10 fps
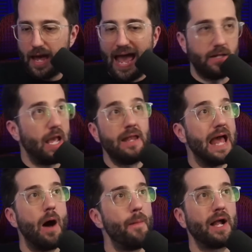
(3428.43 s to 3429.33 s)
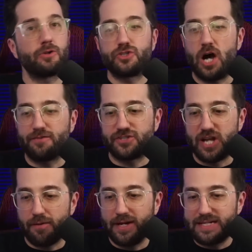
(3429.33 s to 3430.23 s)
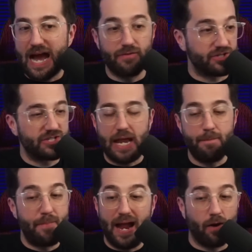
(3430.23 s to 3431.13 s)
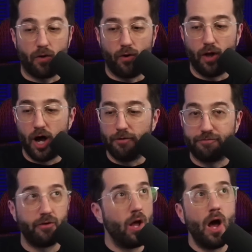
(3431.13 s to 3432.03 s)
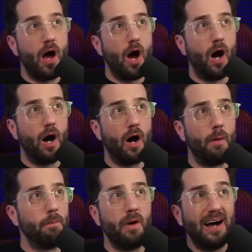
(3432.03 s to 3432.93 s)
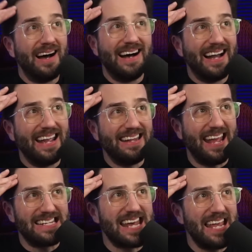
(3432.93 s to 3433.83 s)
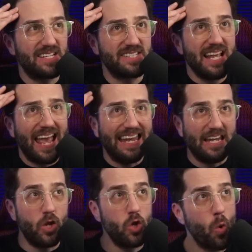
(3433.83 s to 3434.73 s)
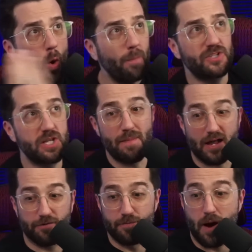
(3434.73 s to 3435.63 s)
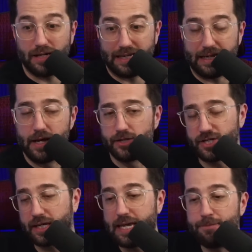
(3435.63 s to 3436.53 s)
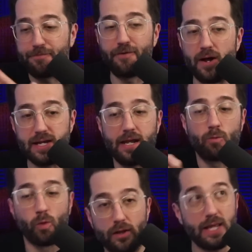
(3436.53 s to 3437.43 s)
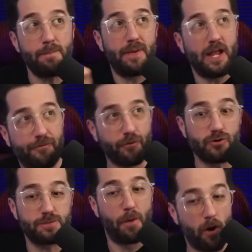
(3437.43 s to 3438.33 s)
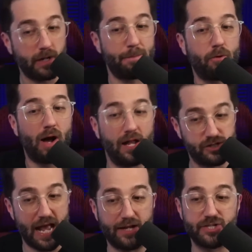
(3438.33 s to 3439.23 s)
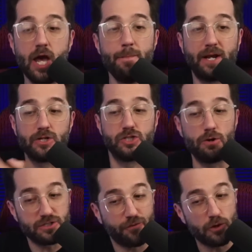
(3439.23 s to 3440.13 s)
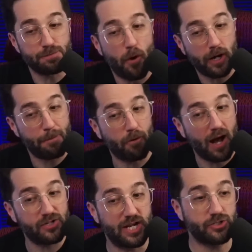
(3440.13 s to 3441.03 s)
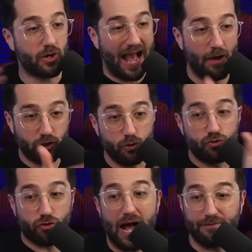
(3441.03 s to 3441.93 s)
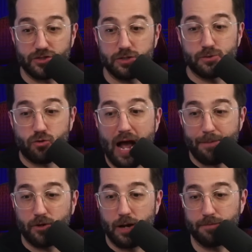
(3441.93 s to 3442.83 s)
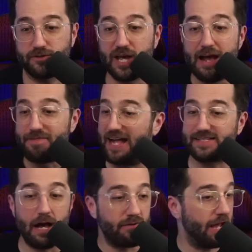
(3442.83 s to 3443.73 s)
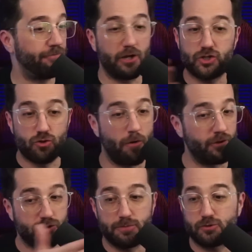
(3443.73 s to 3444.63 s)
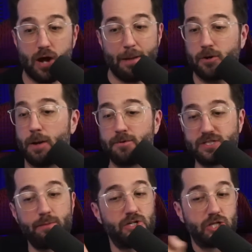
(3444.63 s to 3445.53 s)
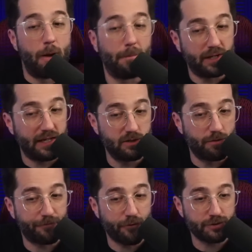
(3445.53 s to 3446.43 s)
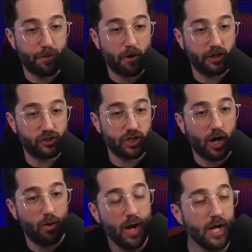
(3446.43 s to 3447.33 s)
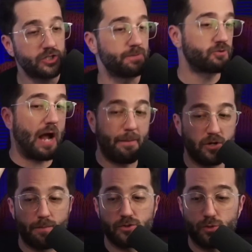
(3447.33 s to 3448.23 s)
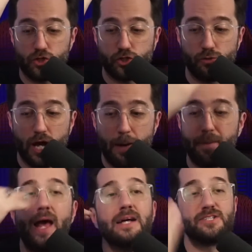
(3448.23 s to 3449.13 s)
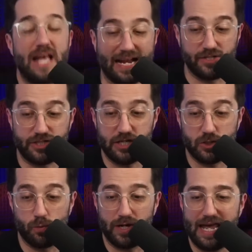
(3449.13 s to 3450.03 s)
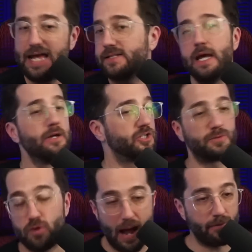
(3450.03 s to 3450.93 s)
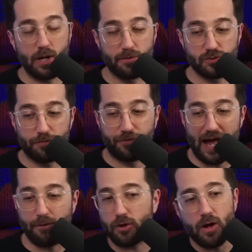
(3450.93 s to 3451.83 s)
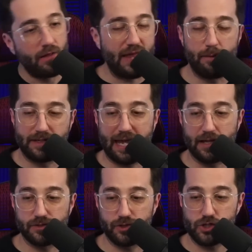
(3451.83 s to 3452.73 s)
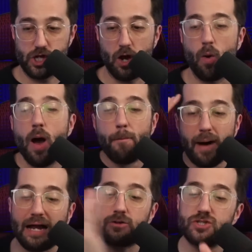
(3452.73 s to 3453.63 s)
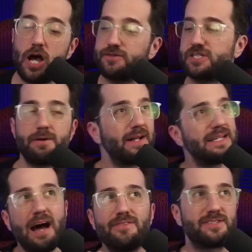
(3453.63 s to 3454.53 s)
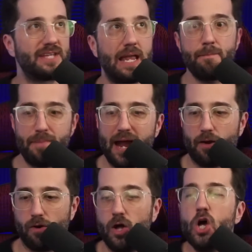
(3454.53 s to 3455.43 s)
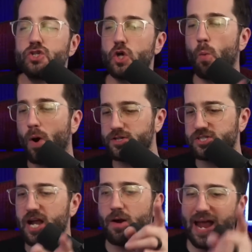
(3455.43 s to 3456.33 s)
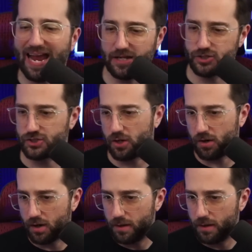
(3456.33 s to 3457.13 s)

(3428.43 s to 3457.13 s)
And now Microsoft's staring down the same barrel of... It takes an enormous amount of money to keep funding really big first-party projects, because those first-party projects are how you drive the subscriber numbers. That's how Netflix drove their subscriber numbers. They would dump money into a first-party show, subscriber numbers would shoot up, second season would hit, subscriber numbers would flounder, they would cancel the show. Microsoft's staring down the same barrel. So what's their answer?